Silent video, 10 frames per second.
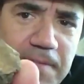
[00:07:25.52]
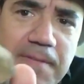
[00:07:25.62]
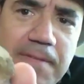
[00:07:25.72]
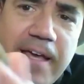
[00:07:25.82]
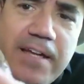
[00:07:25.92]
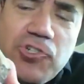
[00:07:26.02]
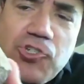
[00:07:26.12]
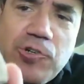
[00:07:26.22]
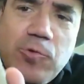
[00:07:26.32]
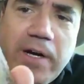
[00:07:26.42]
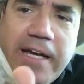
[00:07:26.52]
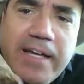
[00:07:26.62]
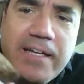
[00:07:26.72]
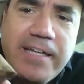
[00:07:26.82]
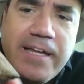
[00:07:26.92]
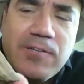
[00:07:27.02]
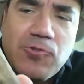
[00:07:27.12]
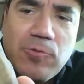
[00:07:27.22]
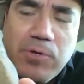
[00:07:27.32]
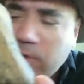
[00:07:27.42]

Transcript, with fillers: Not sure what kind of dinosaur bone